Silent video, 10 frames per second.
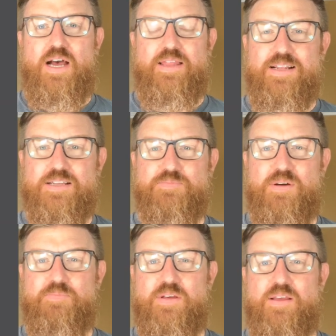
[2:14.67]
I think this
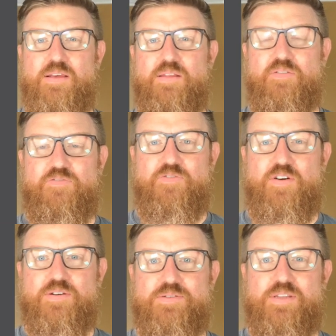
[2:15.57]
might be the
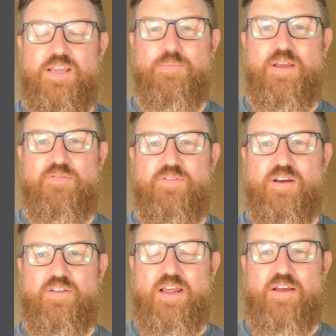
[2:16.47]
first He-Man
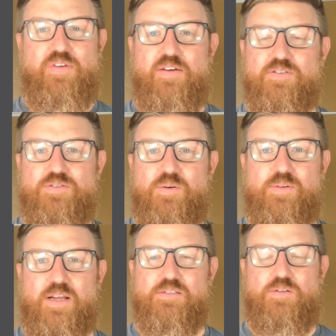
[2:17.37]
figure that I've ever
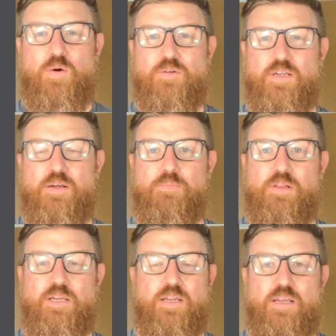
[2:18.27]
sold that's totally
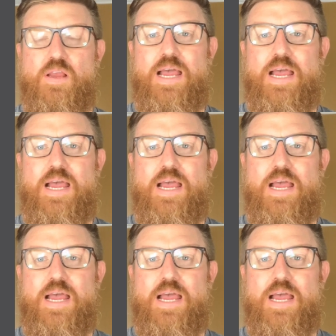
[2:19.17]
complete.